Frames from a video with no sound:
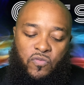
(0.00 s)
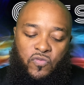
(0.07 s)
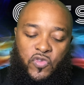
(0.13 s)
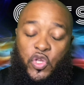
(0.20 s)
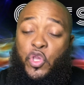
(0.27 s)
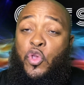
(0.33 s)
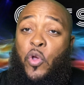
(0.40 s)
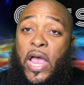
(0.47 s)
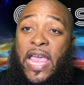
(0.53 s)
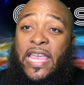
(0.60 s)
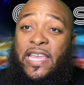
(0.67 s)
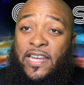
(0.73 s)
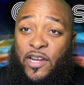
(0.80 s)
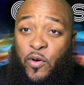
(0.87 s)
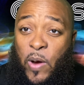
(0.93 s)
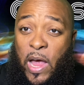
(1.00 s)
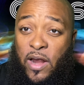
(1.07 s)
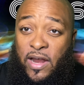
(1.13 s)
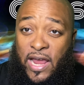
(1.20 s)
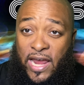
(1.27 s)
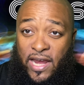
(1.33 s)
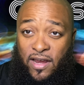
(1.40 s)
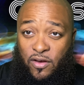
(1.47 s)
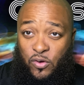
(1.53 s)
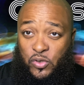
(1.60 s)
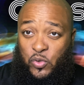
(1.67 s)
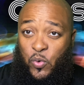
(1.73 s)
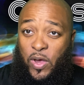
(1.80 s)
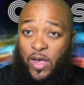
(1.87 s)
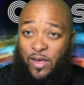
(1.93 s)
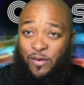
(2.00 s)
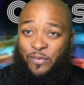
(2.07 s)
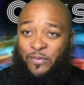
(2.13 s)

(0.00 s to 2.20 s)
do you hang in a crowd of eight or 12?